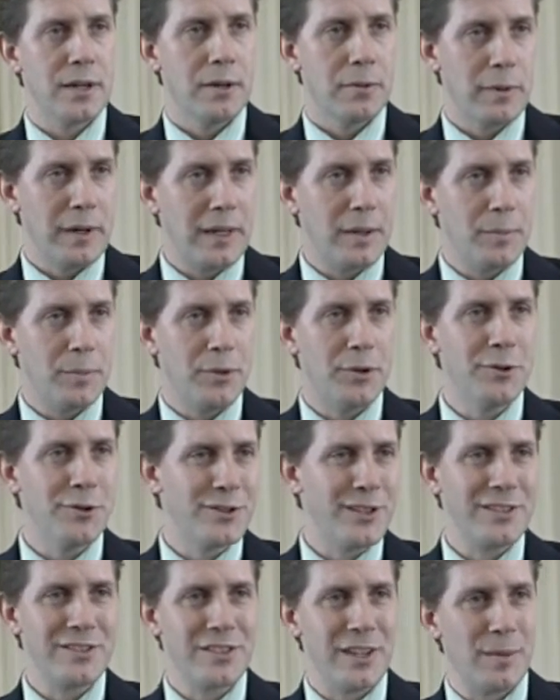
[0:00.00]
we can
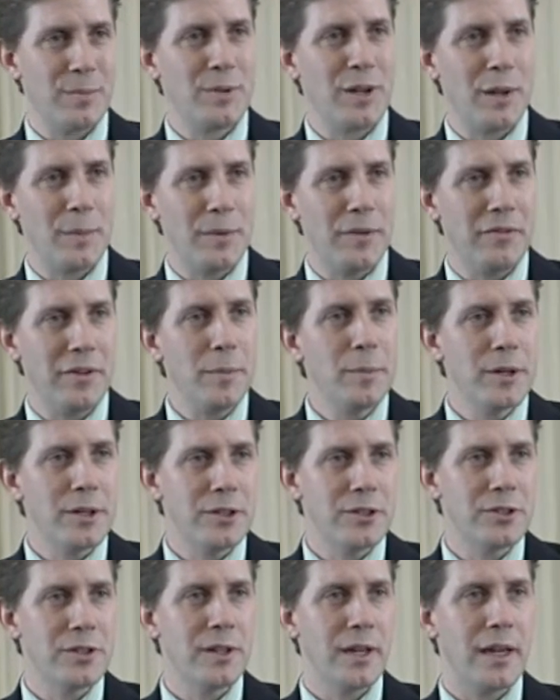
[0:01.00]
produce that same type of
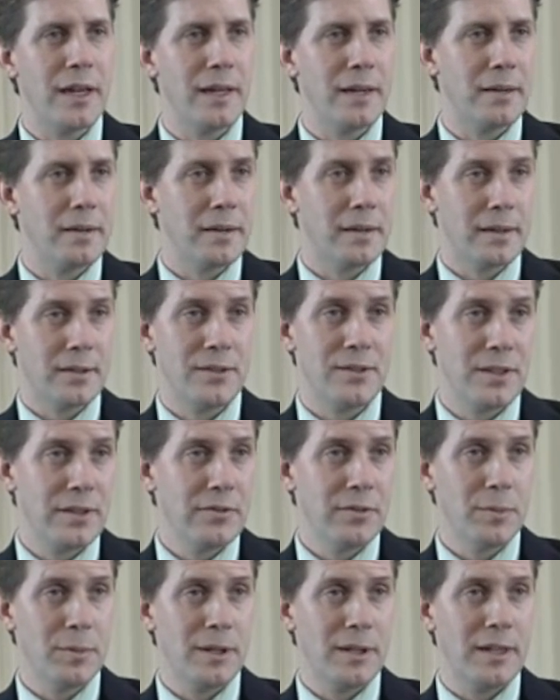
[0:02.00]
image and
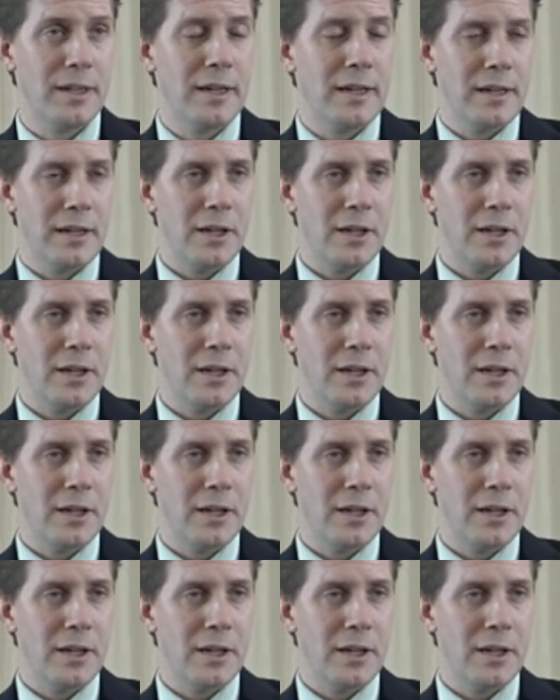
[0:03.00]
conceivably